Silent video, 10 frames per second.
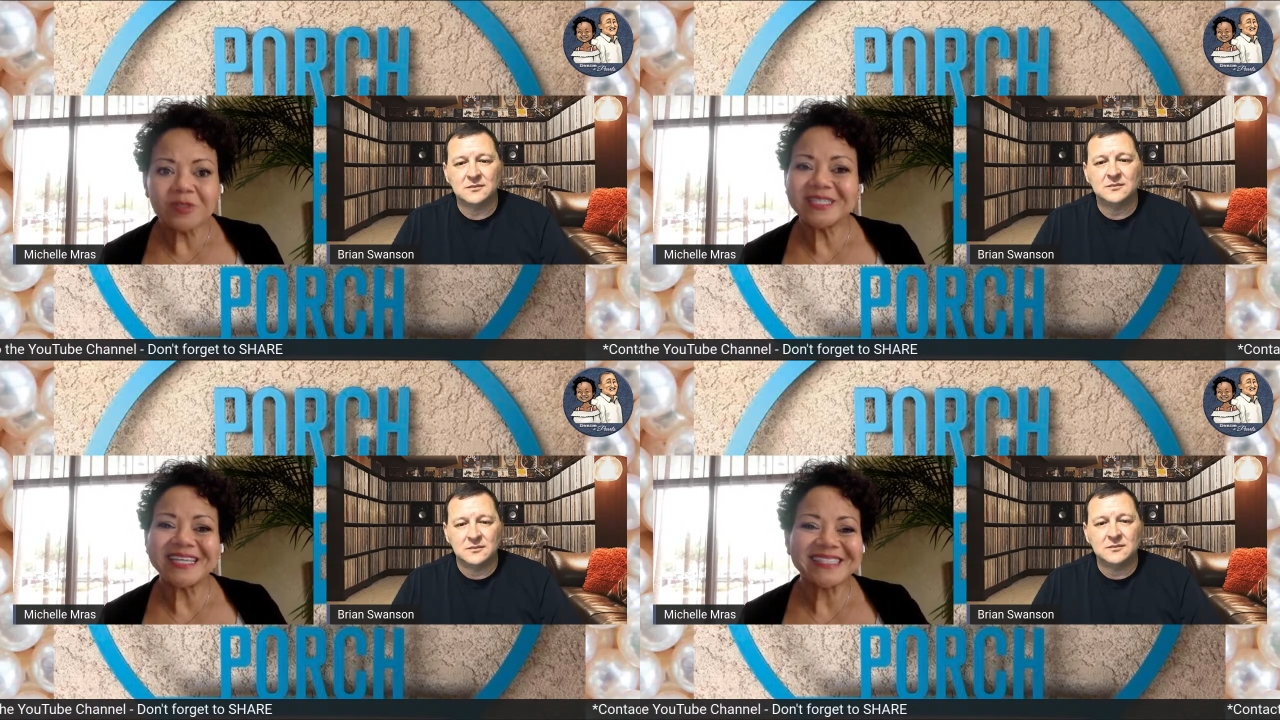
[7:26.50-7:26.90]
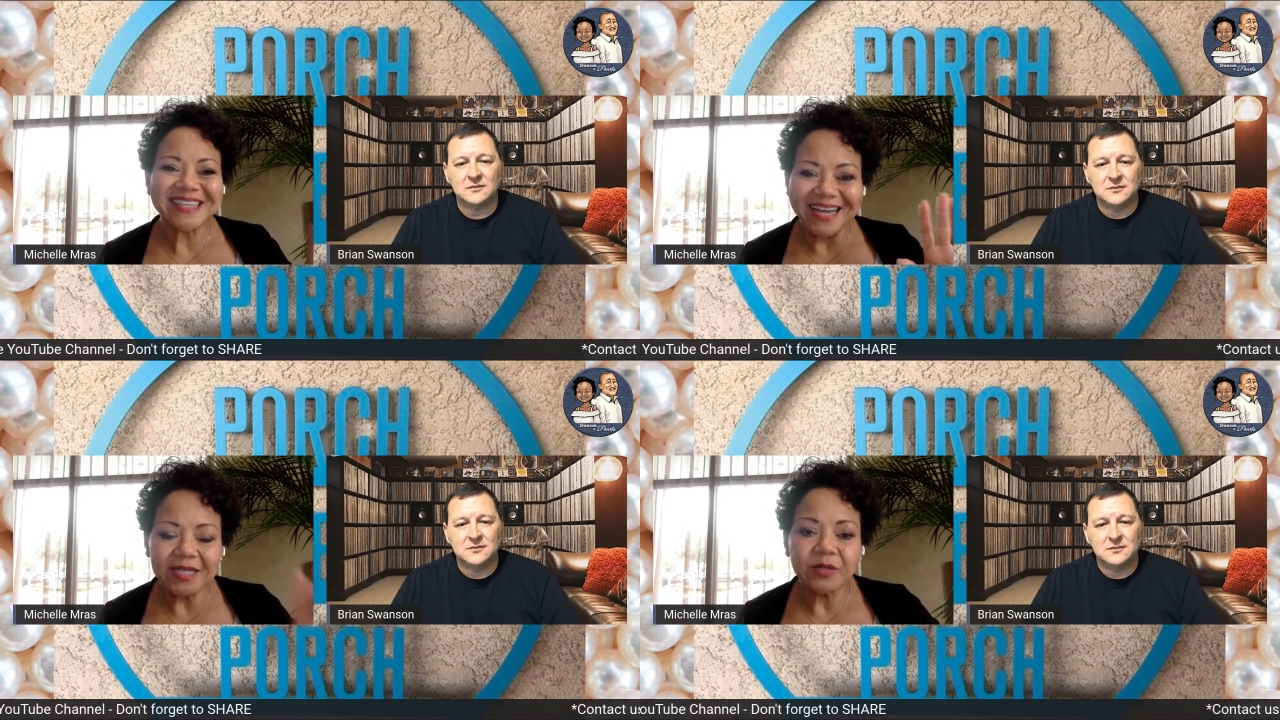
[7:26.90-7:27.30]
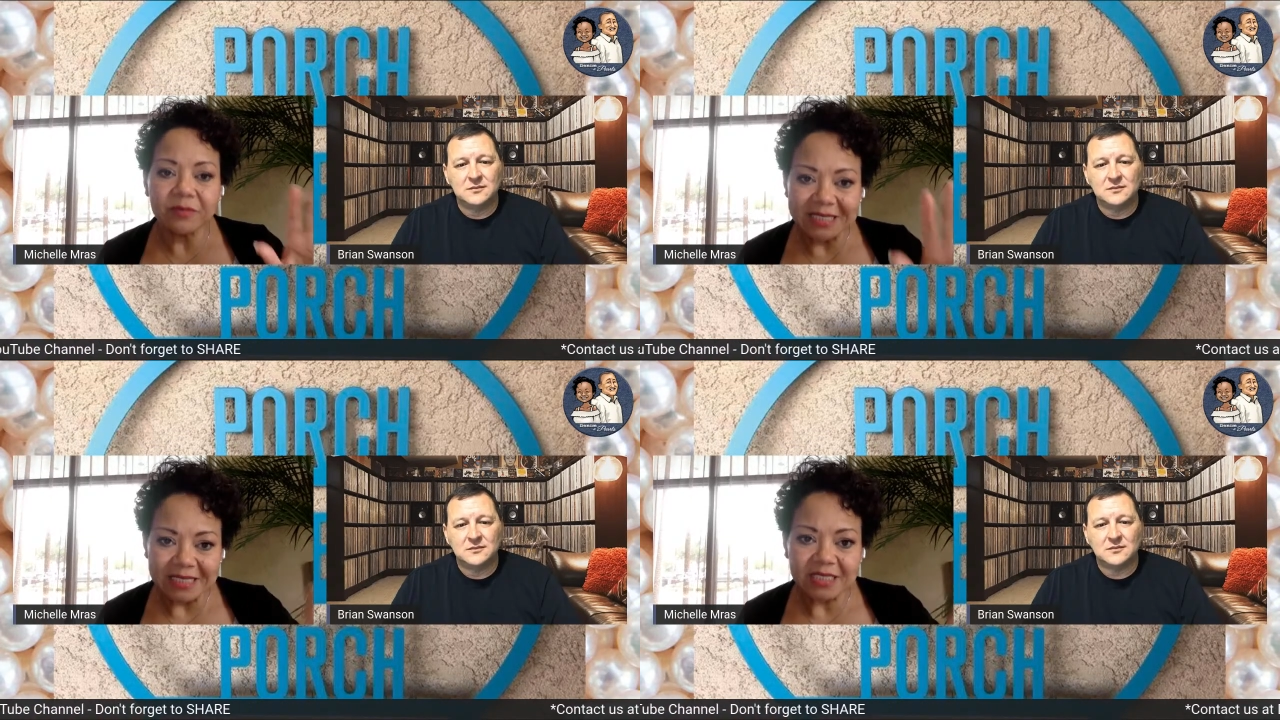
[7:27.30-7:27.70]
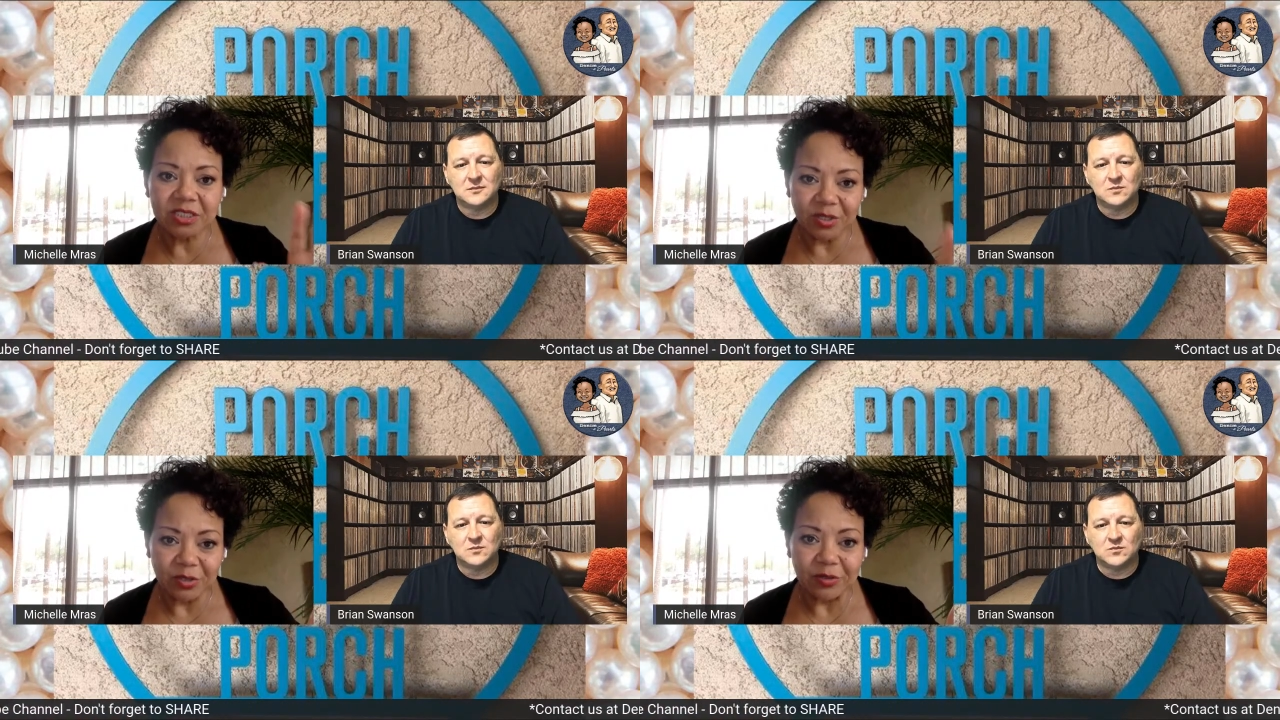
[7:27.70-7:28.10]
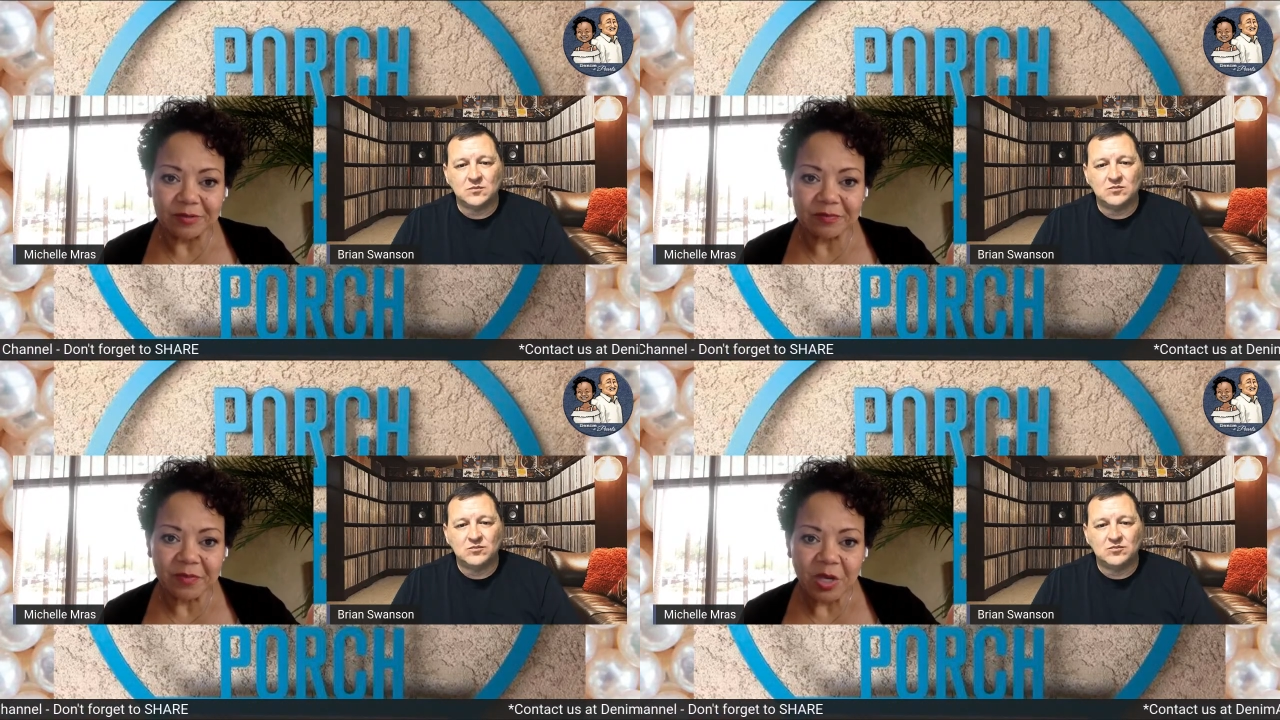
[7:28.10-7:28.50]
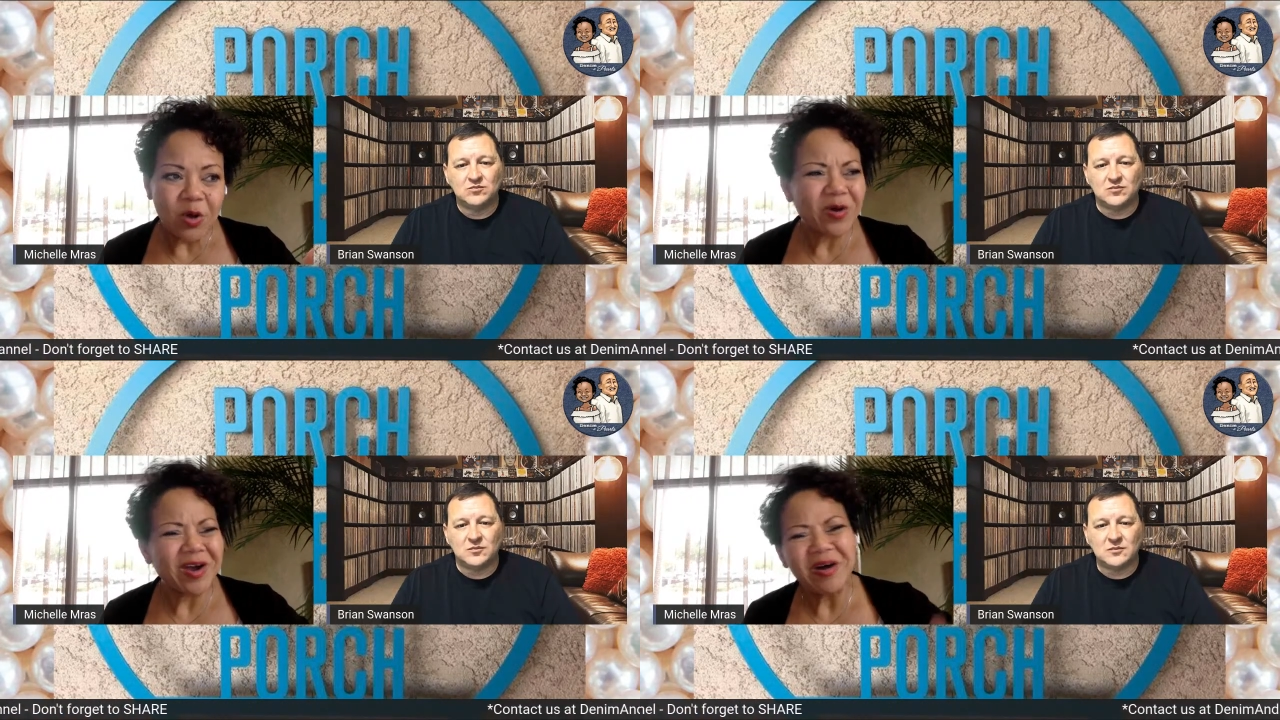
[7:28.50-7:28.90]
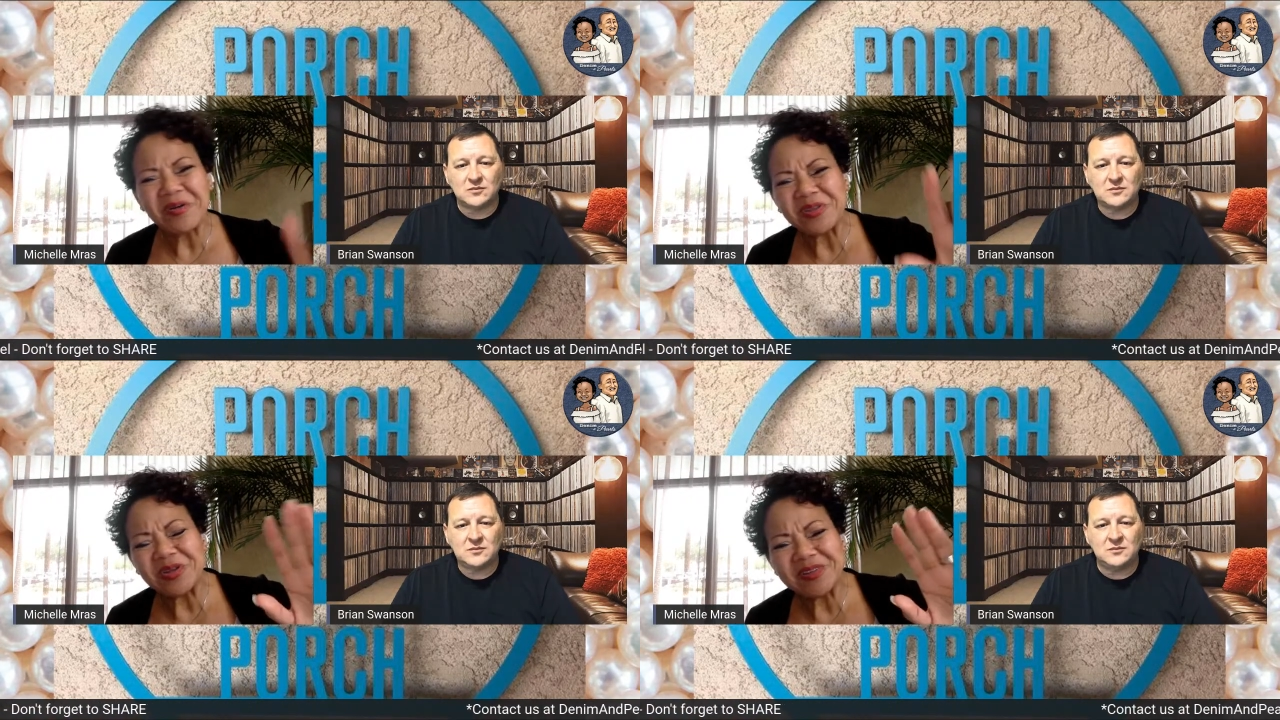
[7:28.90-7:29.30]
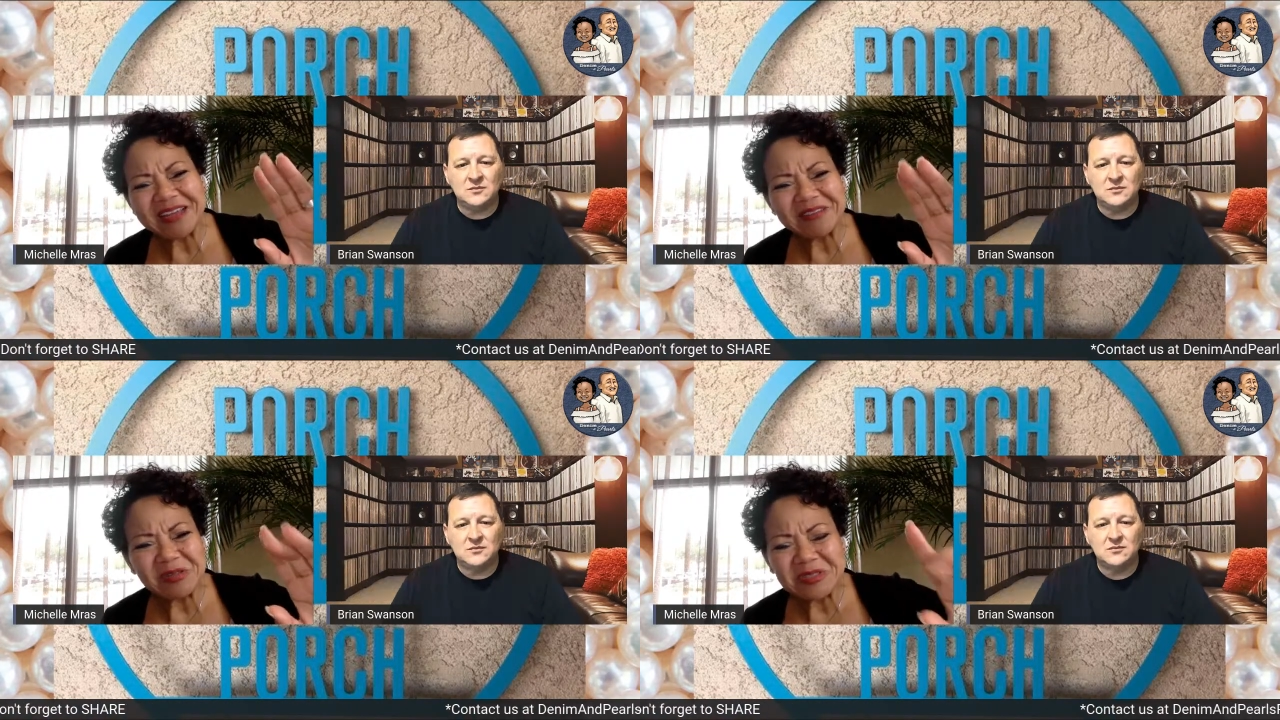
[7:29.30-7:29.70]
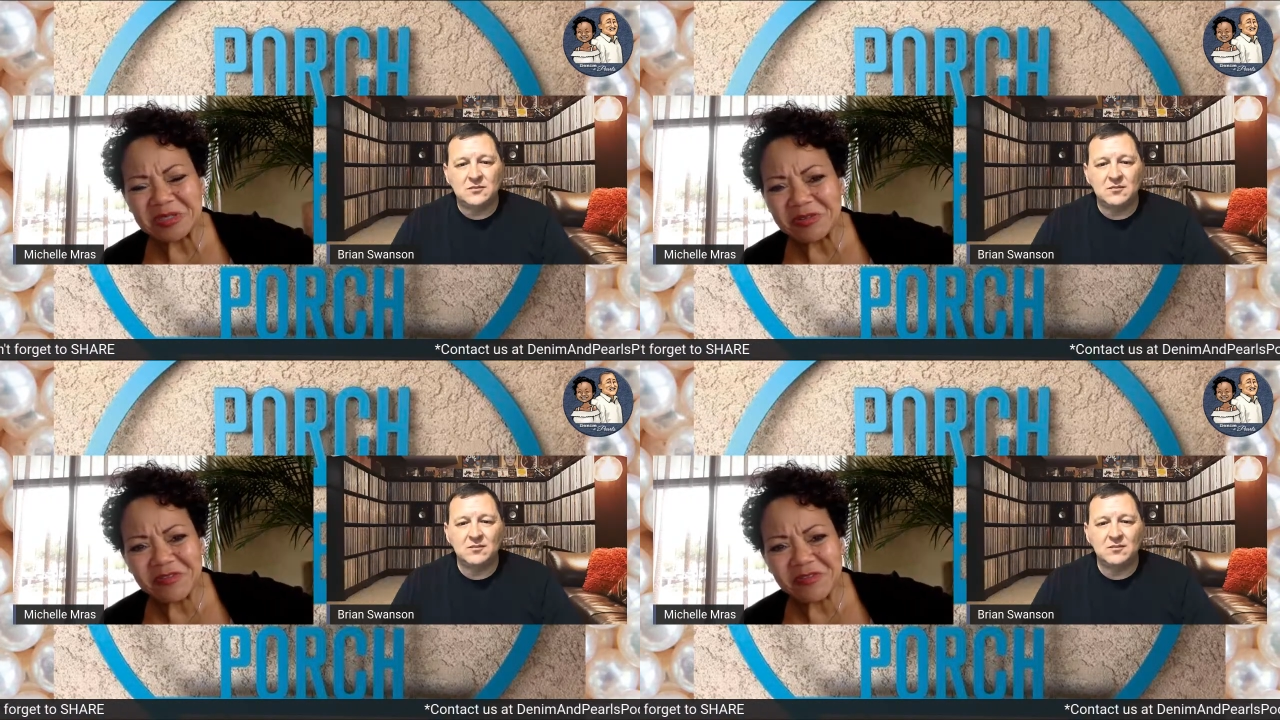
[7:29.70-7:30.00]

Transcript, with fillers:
Speaker 1: who says I don't need to learn or oh you know that those